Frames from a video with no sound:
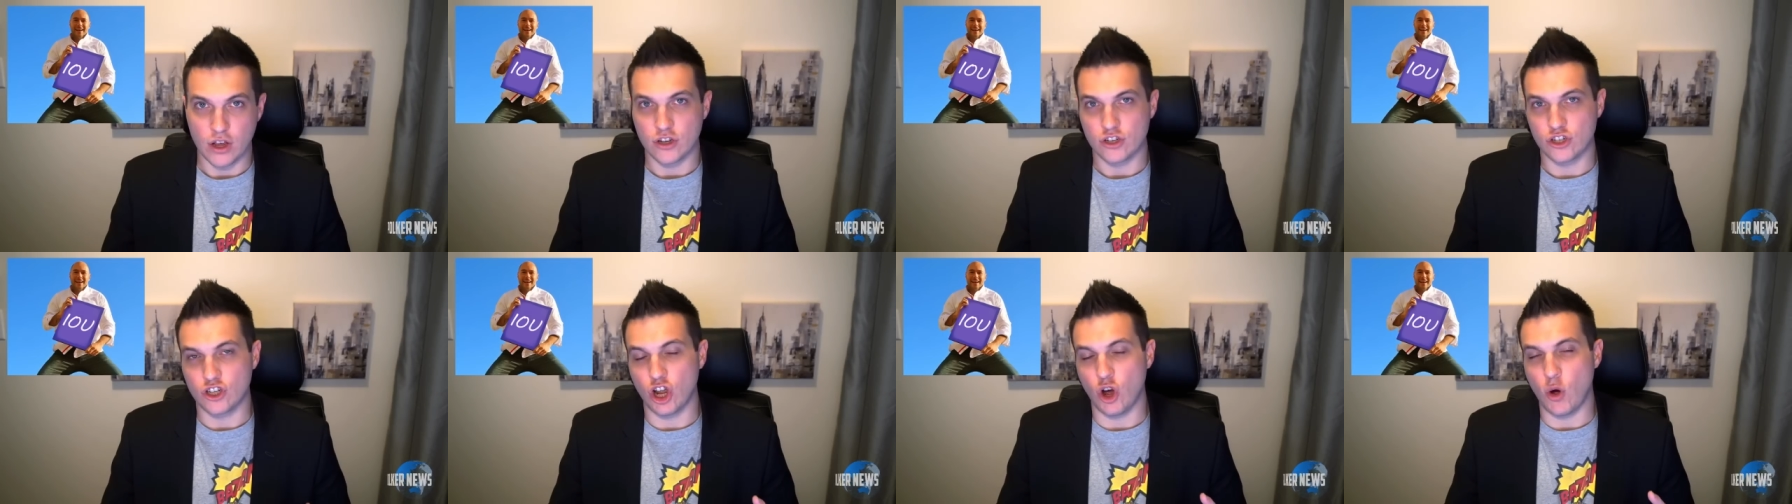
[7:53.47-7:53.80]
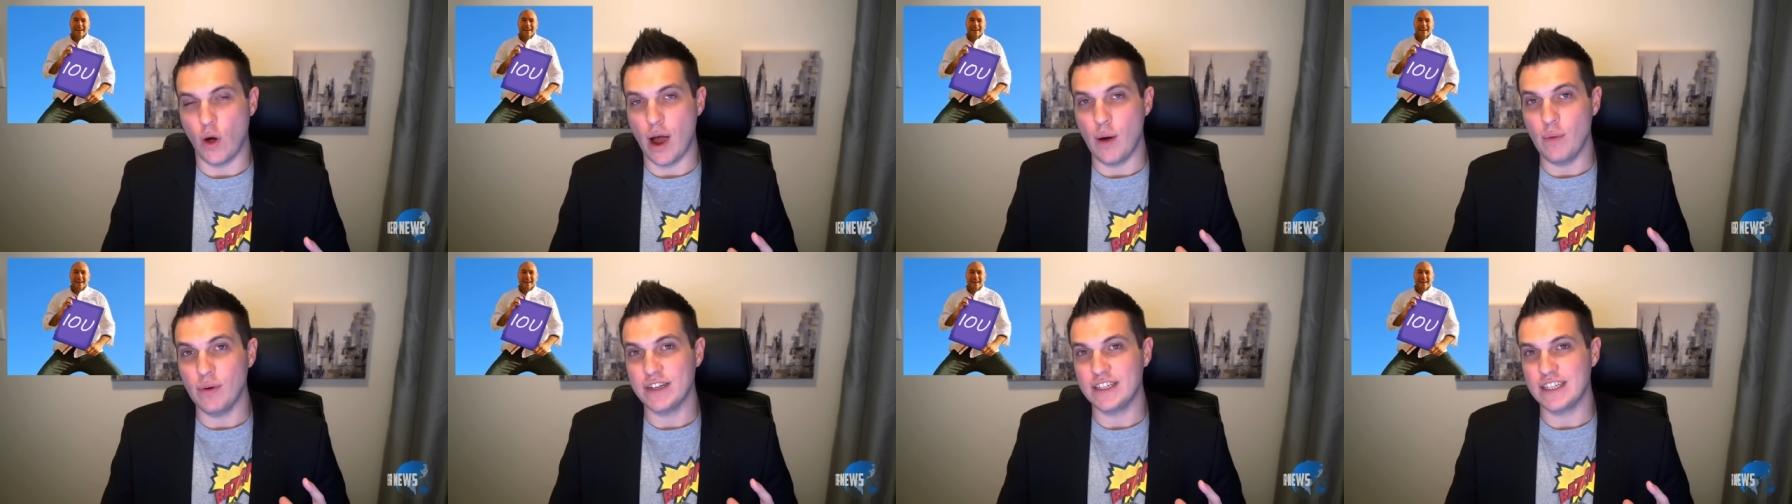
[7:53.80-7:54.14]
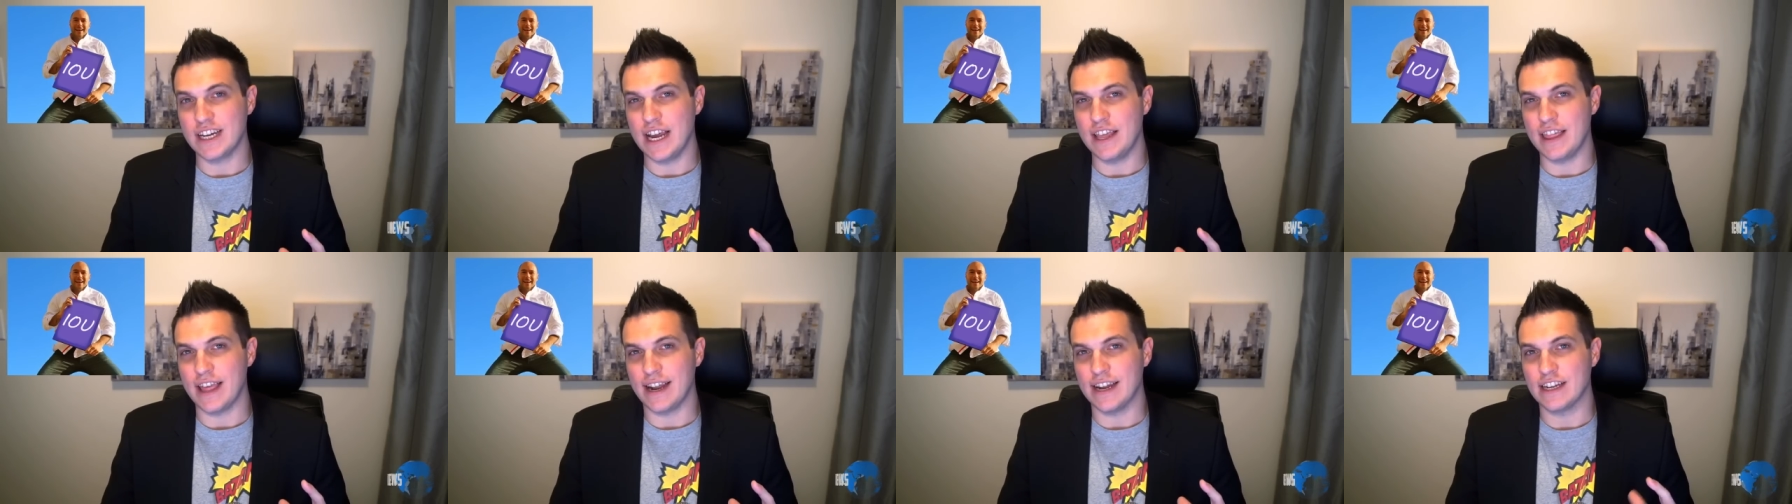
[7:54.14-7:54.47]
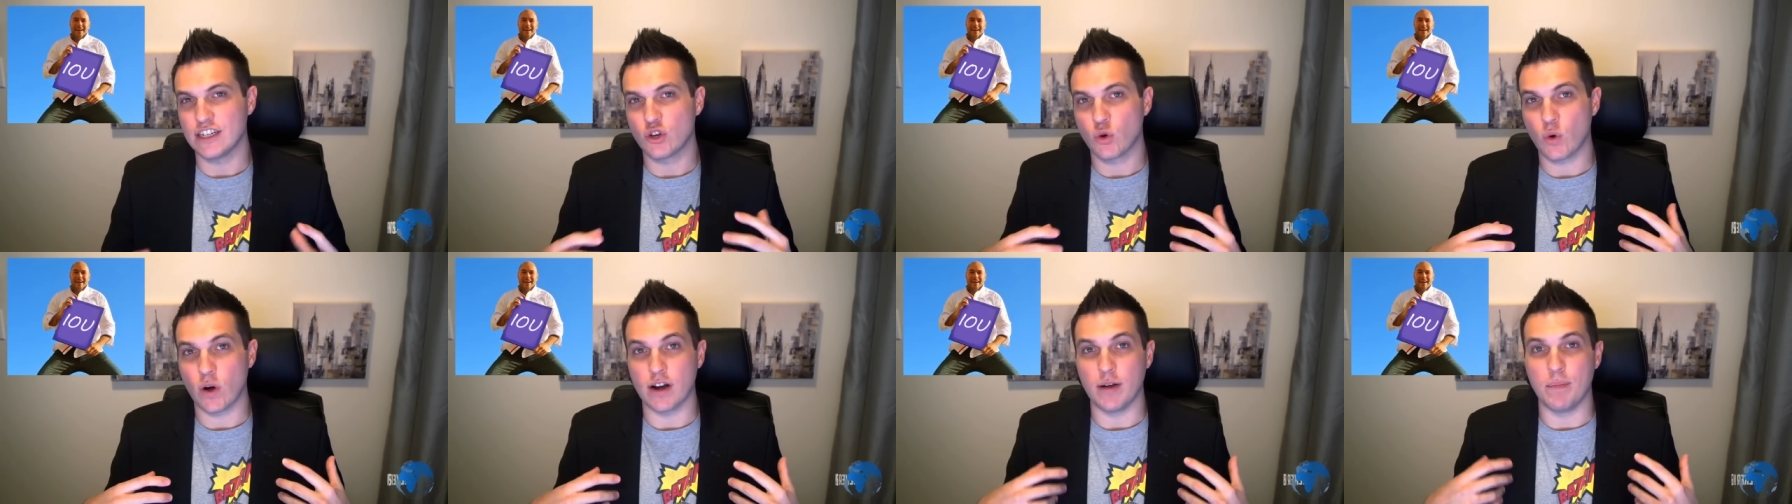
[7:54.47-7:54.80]
So I would say that
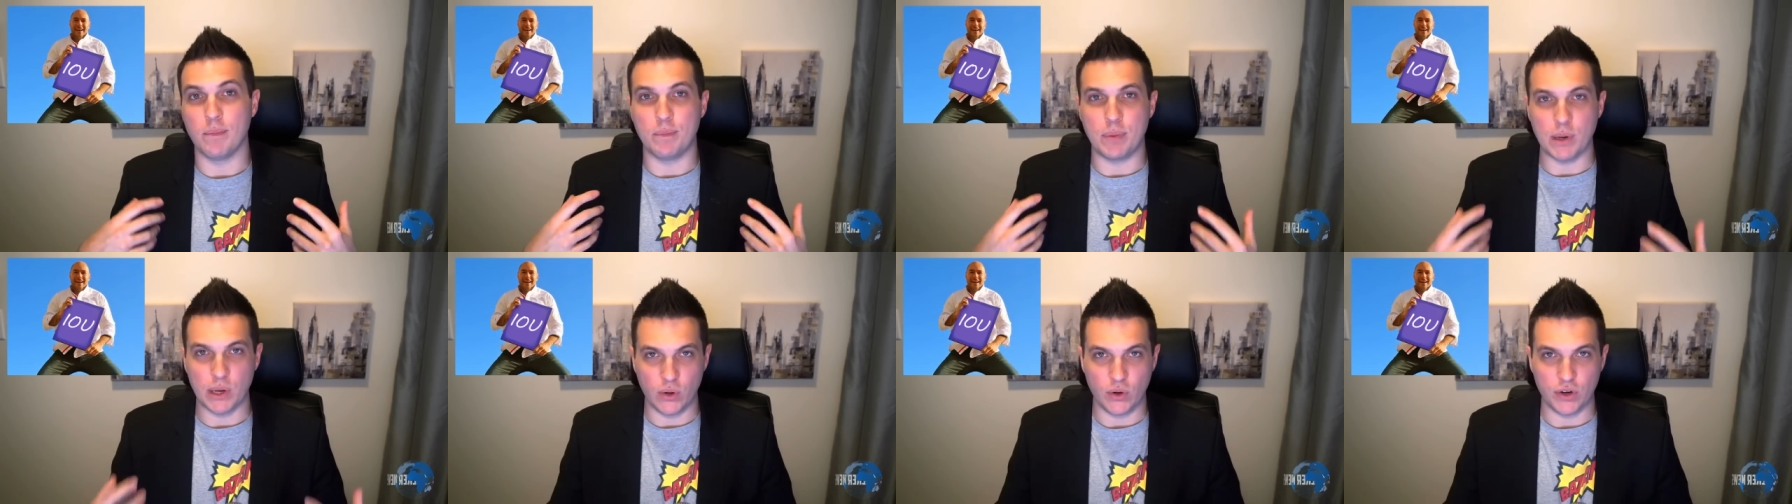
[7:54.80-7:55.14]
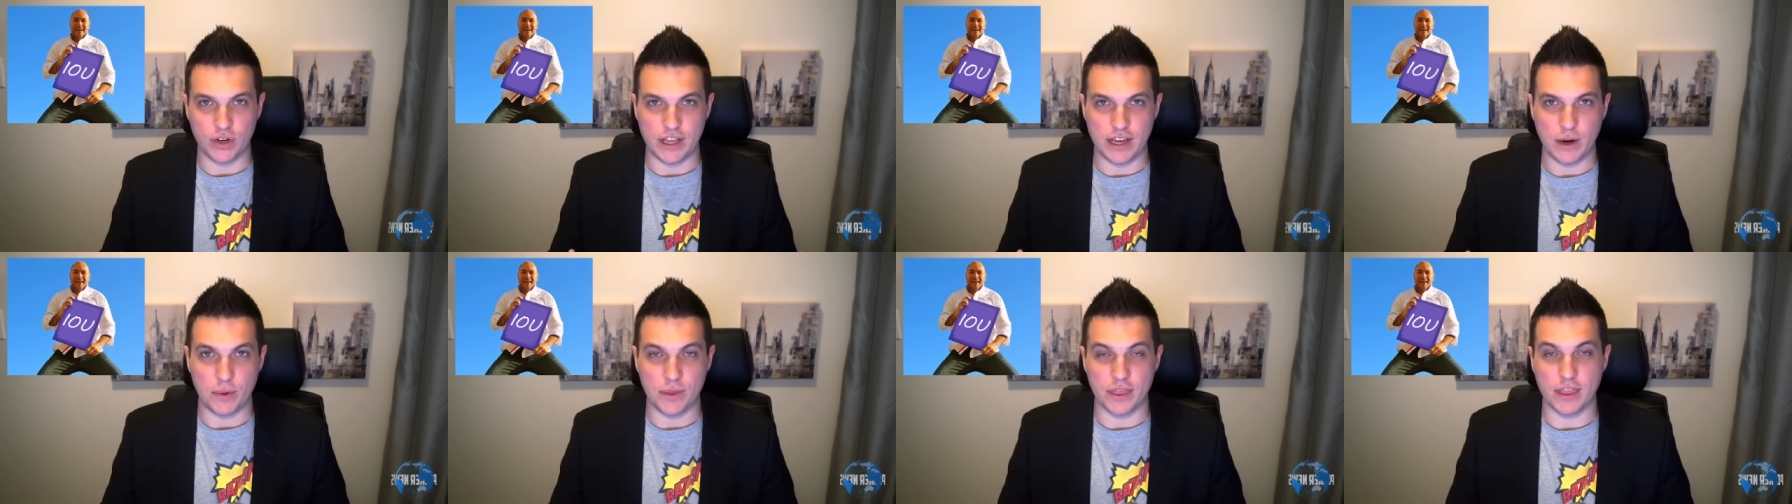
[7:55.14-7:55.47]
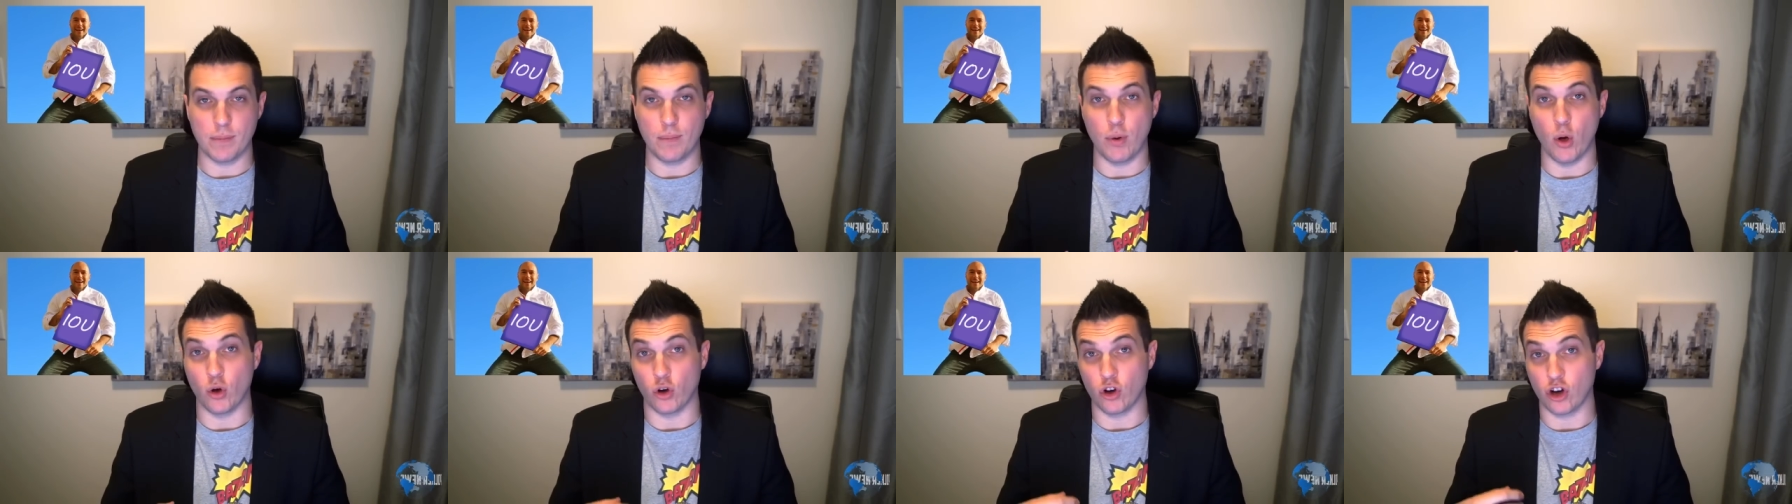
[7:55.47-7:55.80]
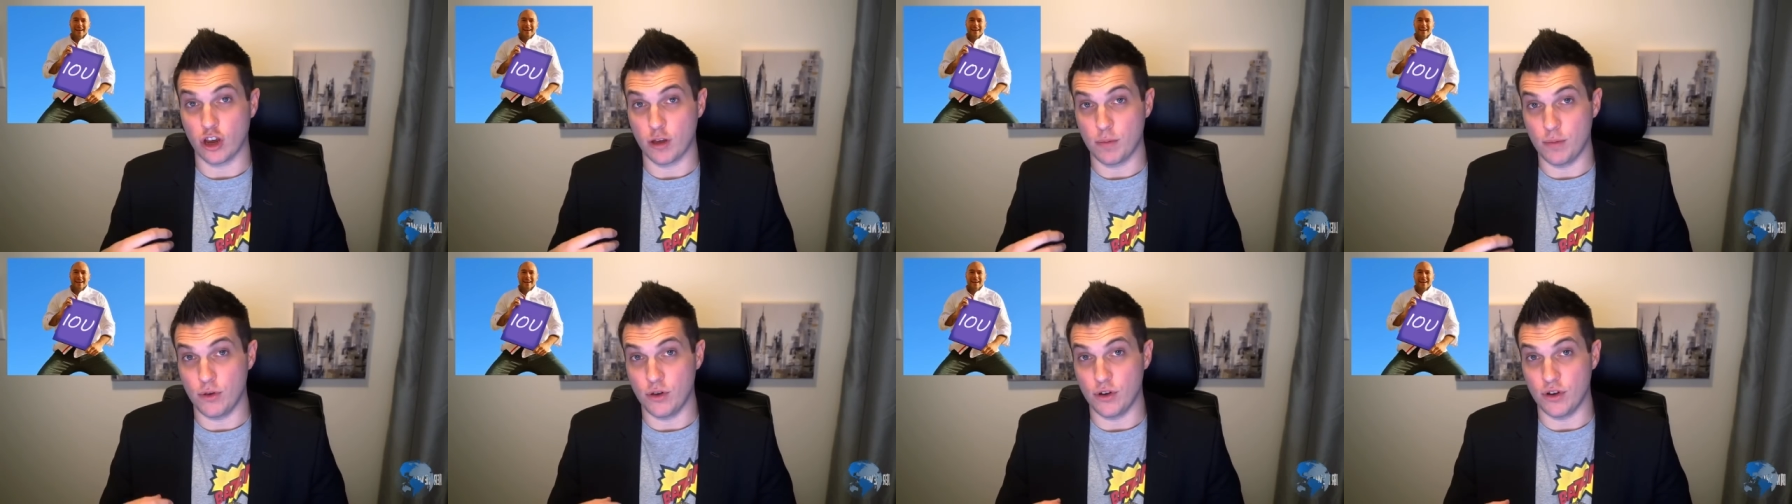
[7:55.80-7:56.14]
his credibility within the
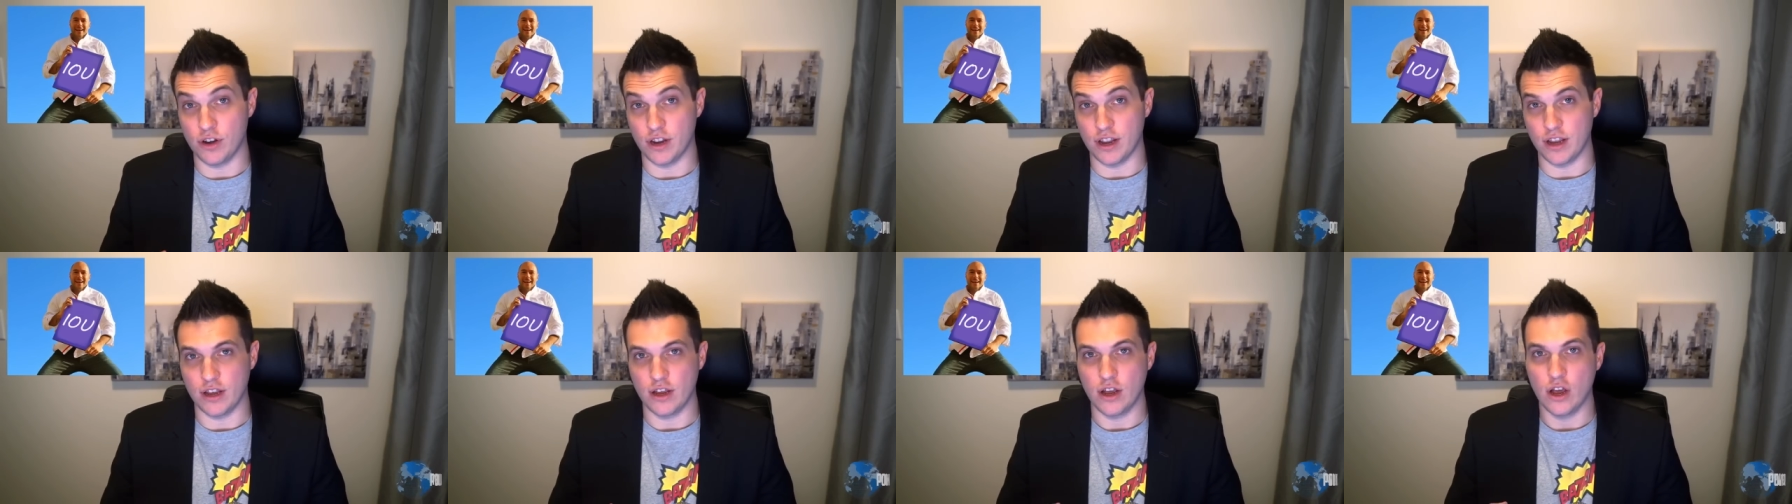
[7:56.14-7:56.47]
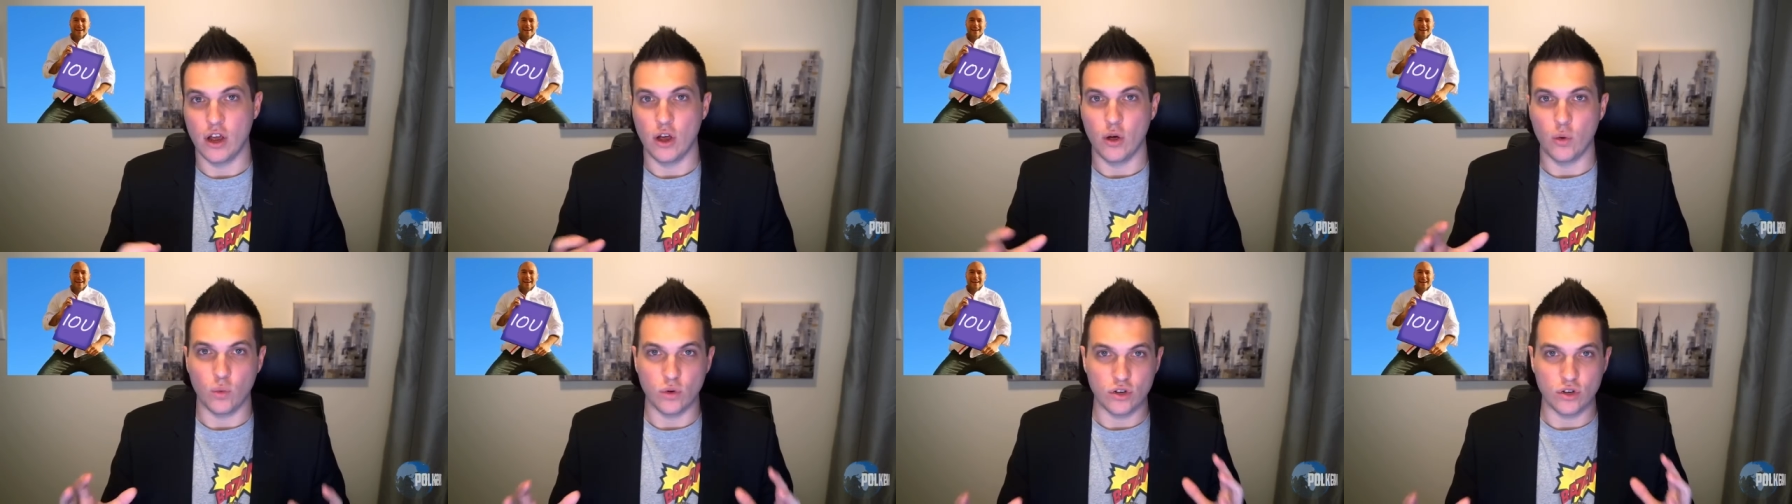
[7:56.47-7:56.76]
poker community